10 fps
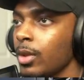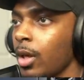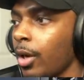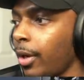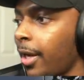
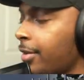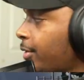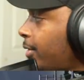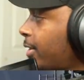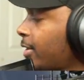Okay,
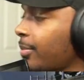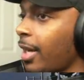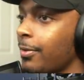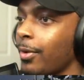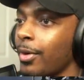so this is
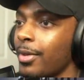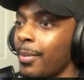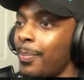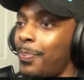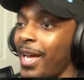by far
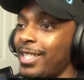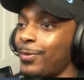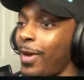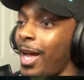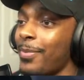the
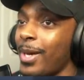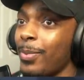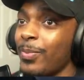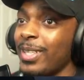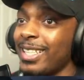best vibe
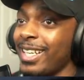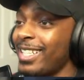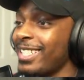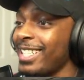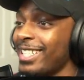ever
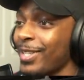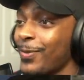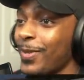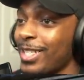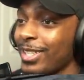because it's
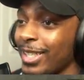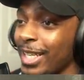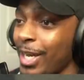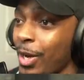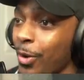
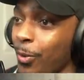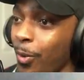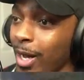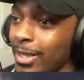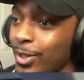officially
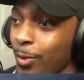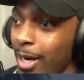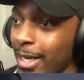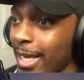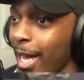
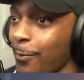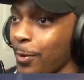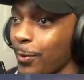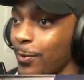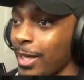120
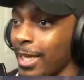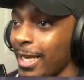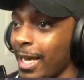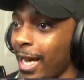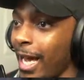
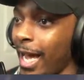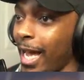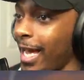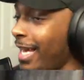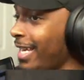FOV,
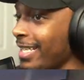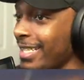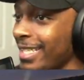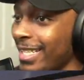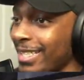and
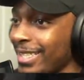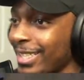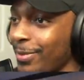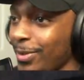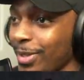this is
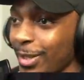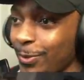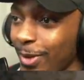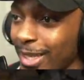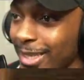gonna be really
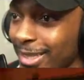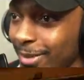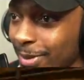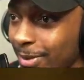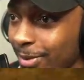fun. This is
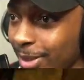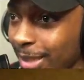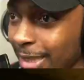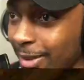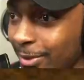gonna be
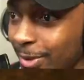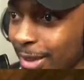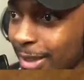really freaking